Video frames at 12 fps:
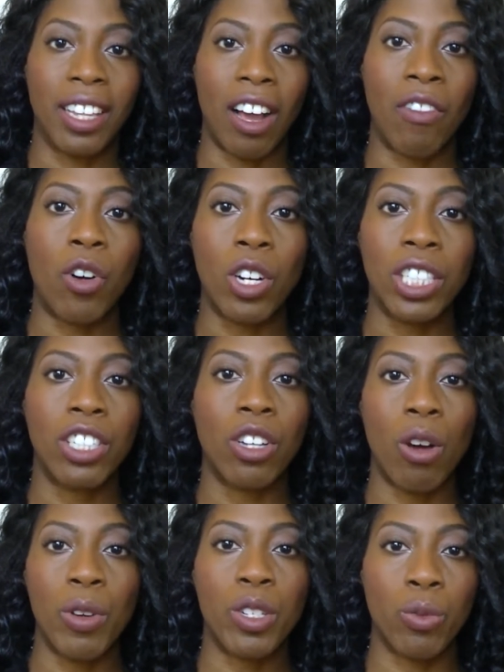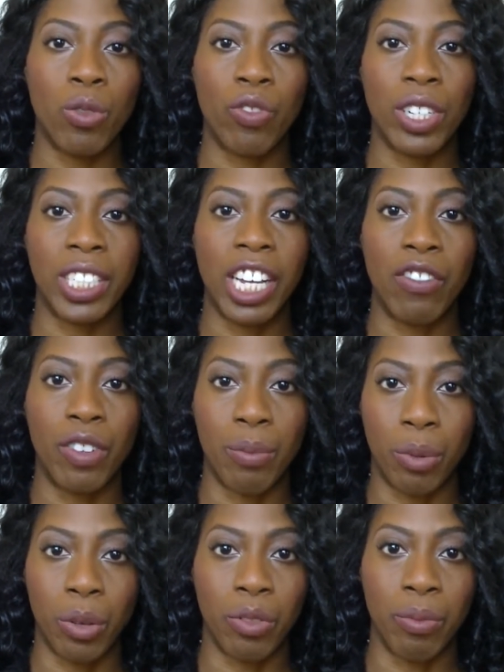Of course, there's always room for
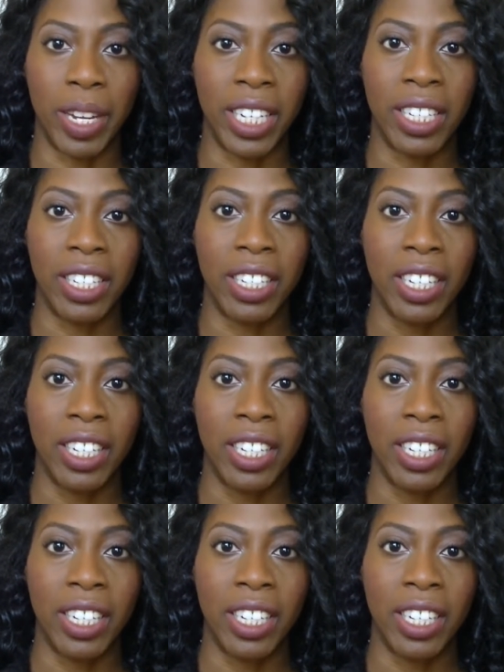self-improvement.